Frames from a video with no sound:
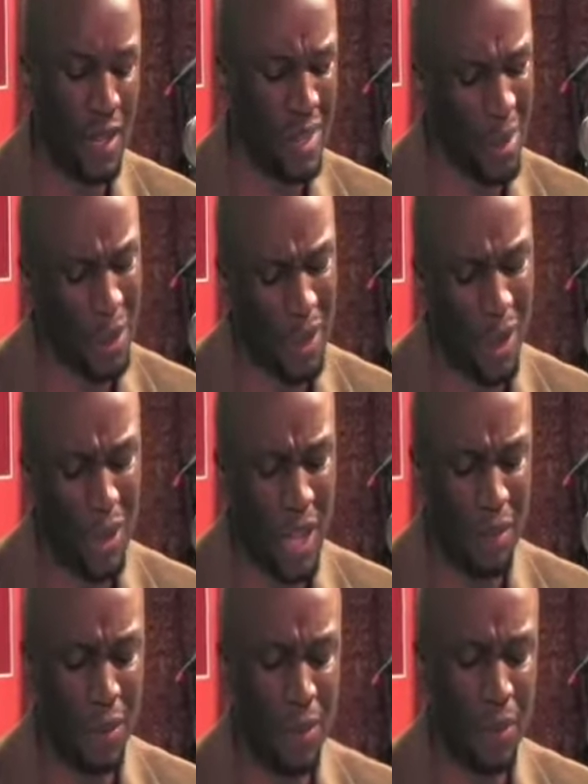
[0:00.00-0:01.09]
They were low
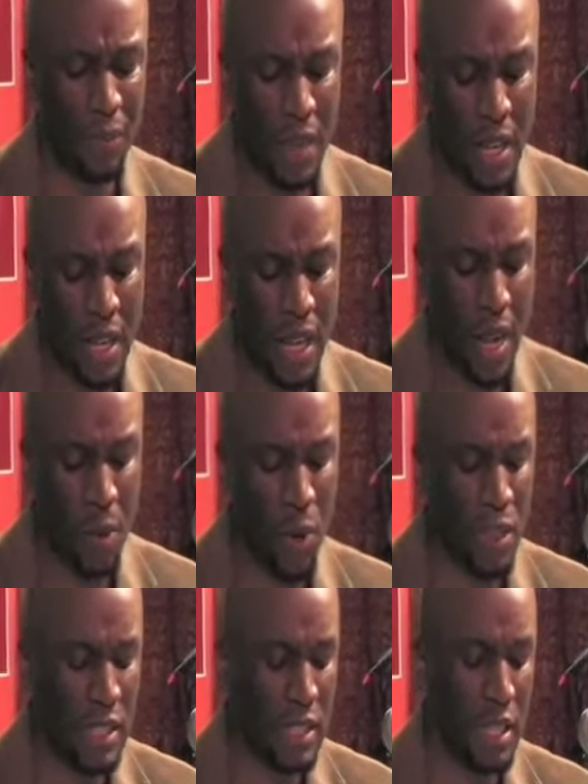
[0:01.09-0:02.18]
level and were
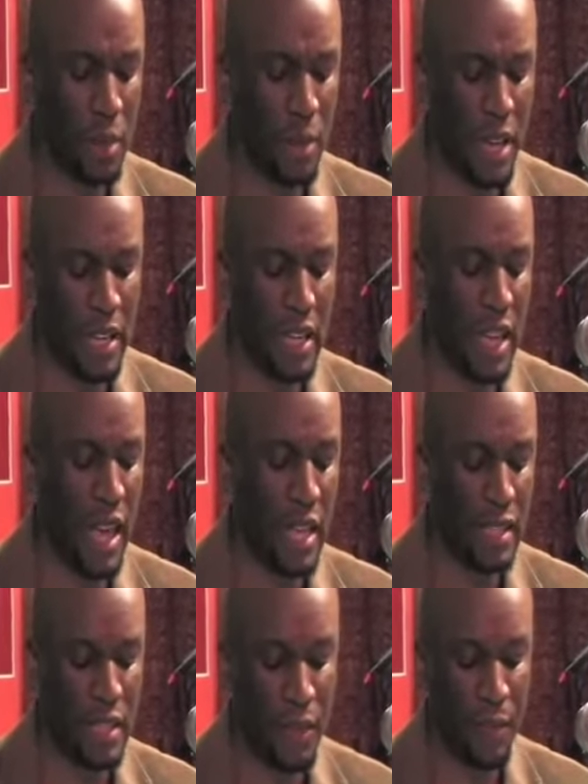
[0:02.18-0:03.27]
only seeing petty
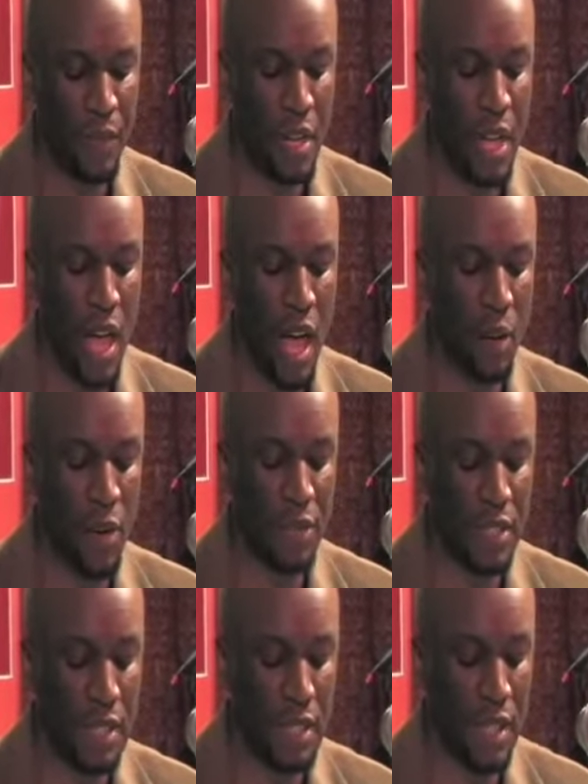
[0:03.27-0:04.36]
cash. However,
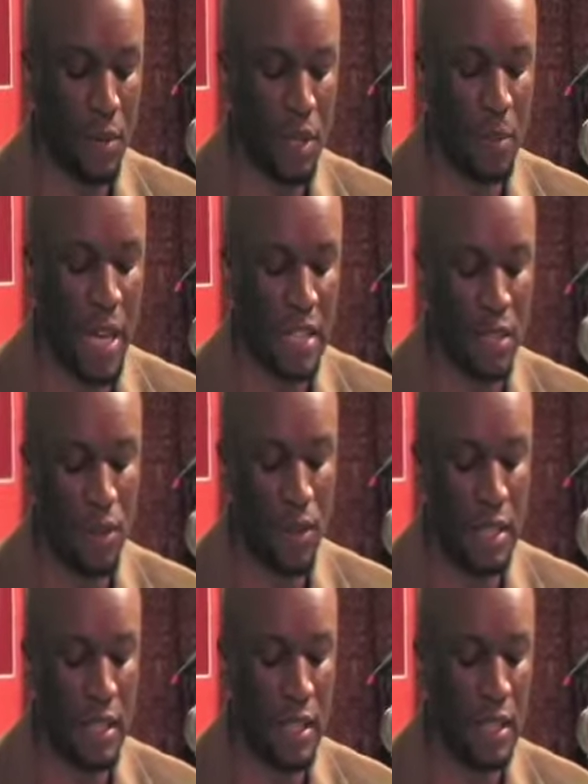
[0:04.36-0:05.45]
since there was mandatory
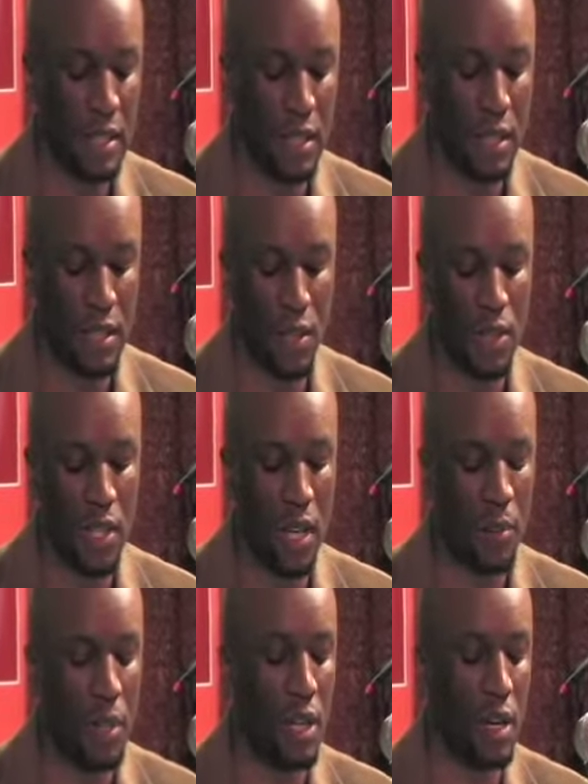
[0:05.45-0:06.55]
sentencing associated
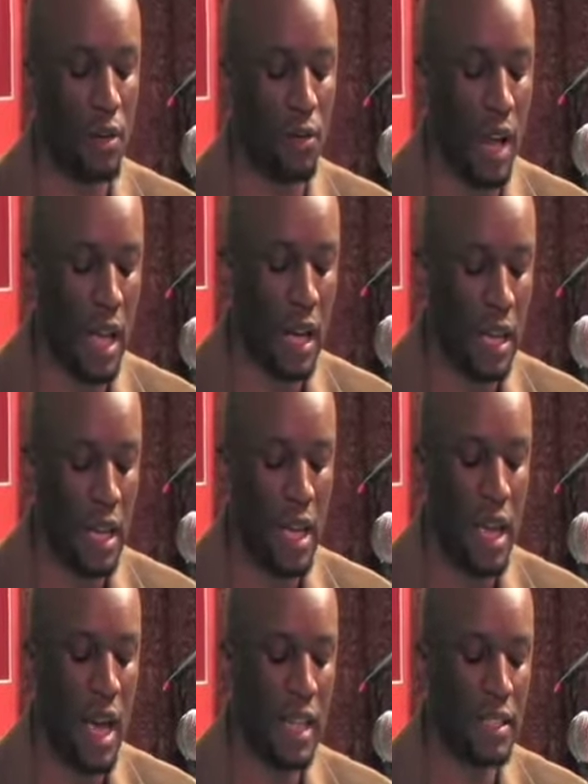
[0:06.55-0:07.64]
with cook rock,
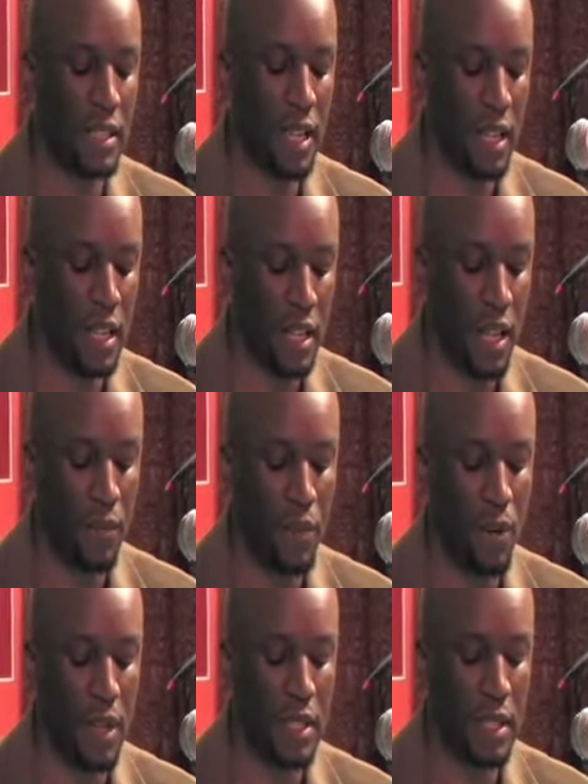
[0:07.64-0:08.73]
I steered clear of it
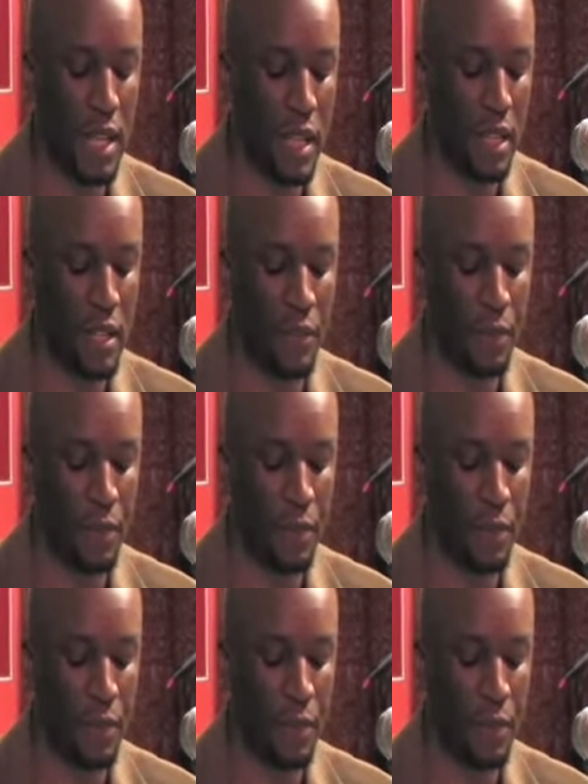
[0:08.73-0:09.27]
altogether.